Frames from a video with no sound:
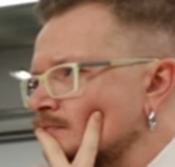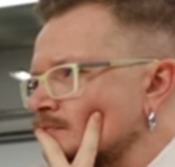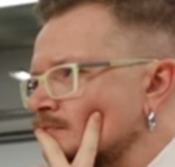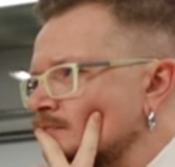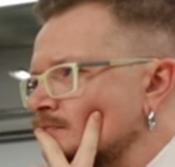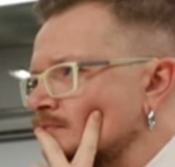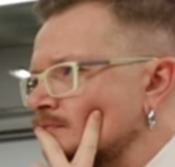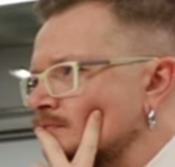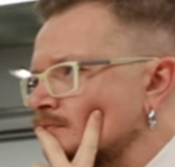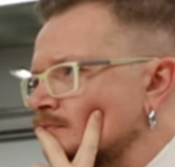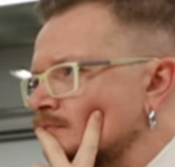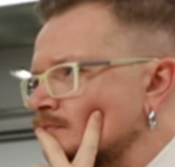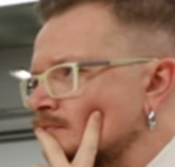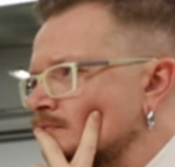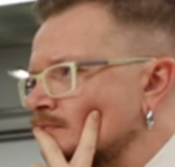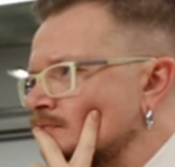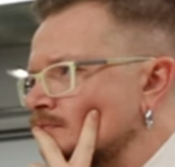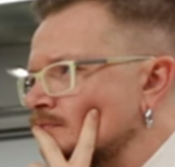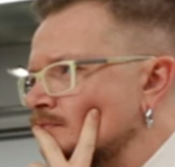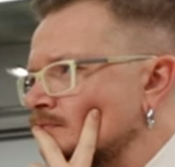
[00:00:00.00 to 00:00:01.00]

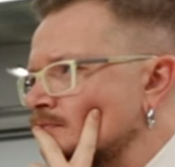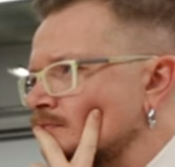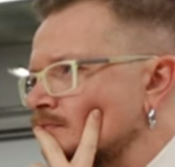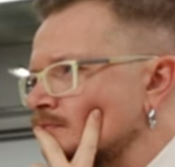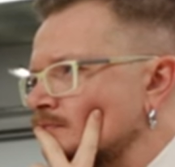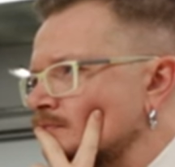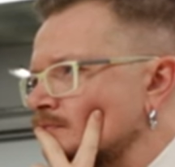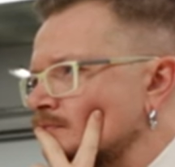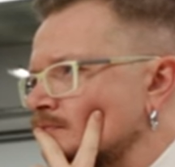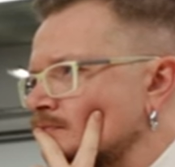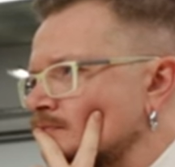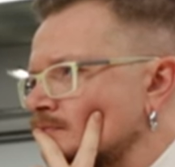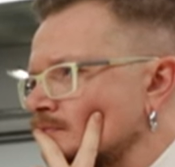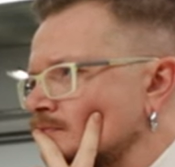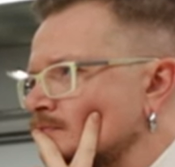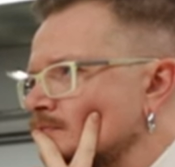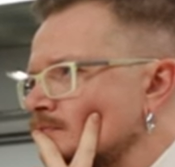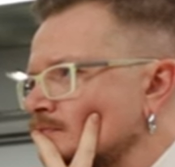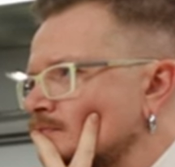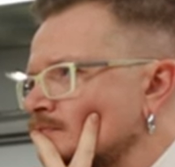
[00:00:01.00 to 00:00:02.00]

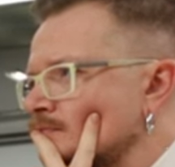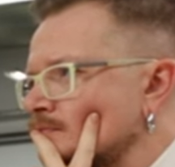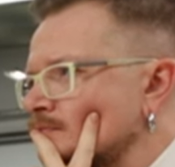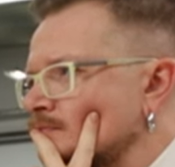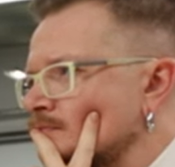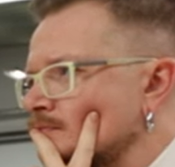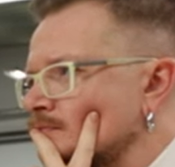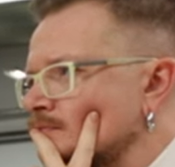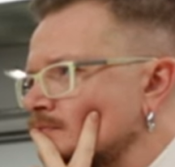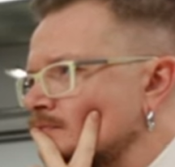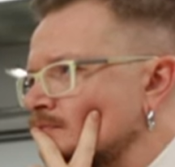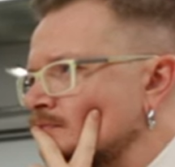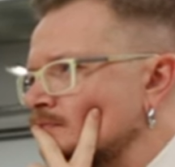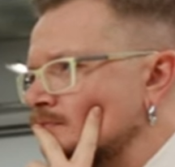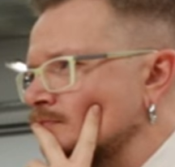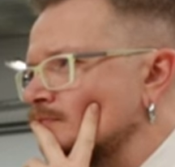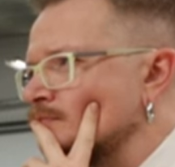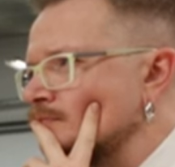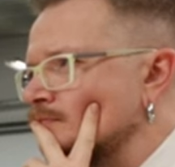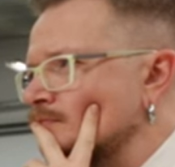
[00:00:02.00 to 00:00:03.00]

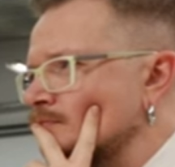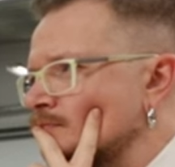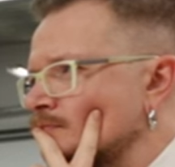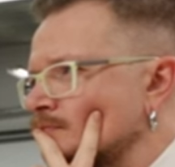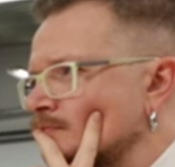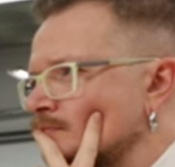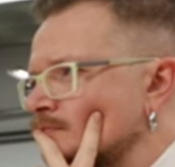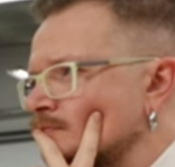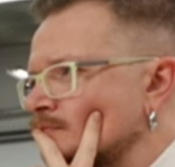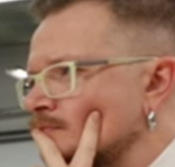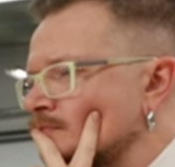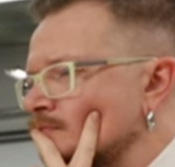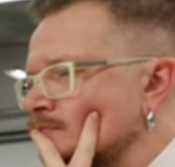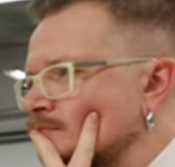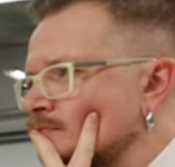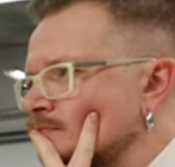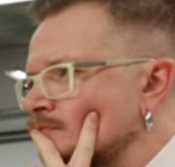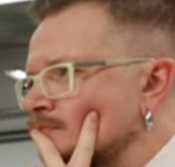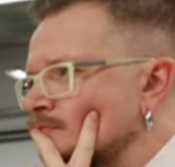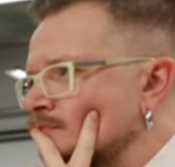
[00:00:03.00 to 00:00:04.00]

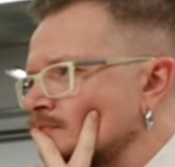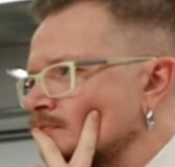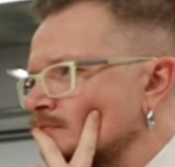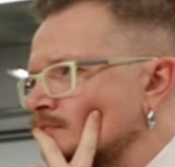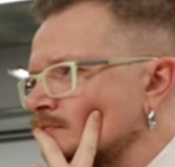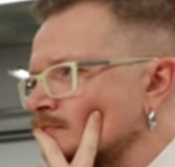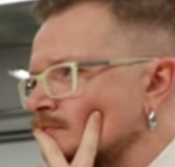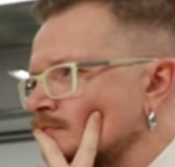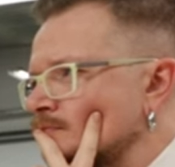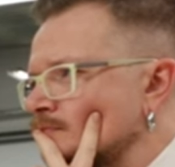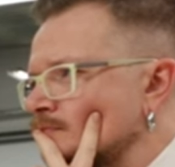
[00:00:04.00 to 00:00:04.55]
This person isn't speaking.